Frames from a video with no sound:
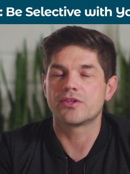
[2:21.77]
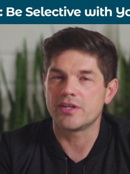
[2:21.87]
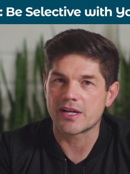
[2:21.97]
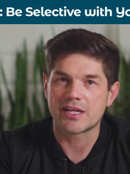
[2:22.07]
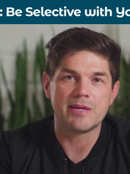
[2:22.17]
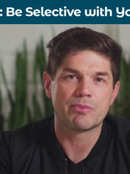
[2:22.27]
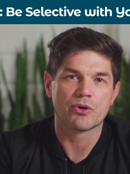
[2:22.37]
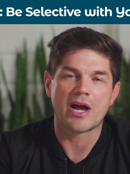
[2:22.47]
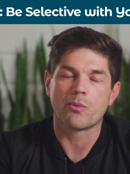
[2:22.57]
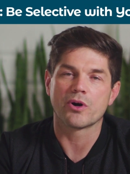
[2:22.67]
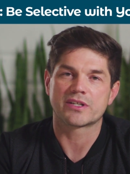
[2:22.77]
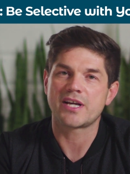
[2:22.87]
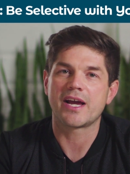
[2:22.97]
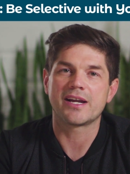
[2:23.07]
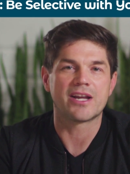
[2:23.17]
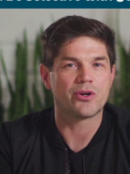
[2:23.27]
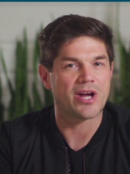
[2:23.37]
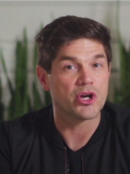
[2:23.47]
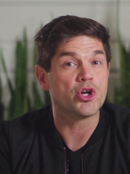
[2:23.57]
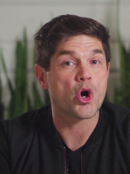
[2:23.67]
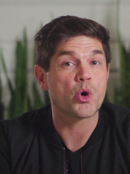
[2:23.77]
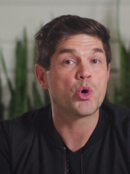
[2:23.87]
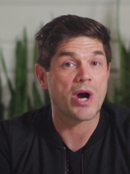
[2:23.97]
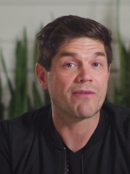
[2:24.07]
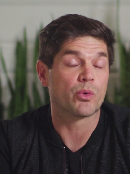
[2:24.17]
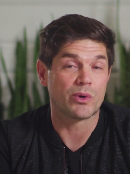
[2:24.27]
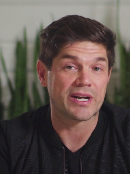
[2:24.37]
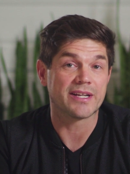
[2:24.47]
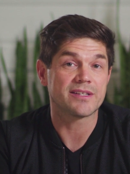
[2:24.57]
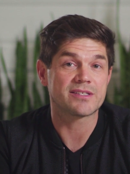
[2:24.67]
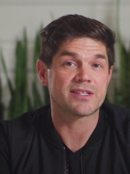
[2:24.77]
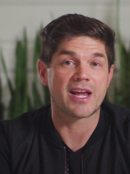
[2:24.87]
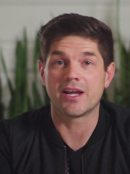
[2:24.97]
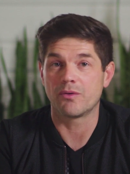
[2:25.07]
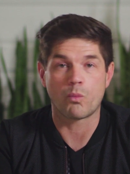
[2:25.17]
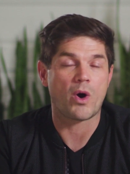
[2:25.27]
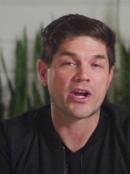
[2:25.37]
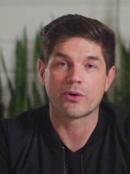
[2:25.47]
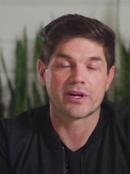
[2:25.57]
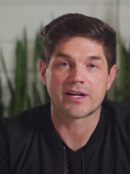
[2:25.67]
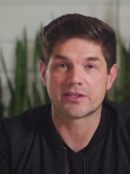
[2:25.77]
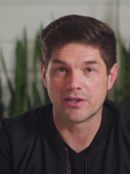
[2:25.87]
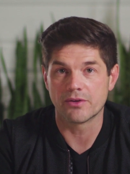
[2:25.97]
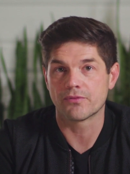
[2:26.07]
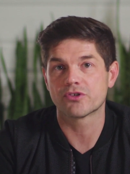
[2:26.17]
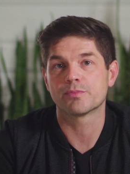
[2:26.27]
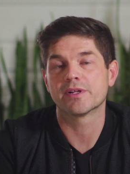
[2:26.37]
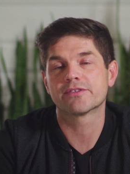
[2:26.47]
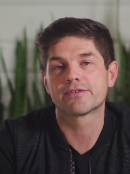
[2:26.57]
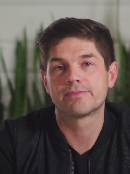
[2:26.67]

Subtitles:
that you can keep your network tight and you kind of know who everyone is and why you're connected in the first place.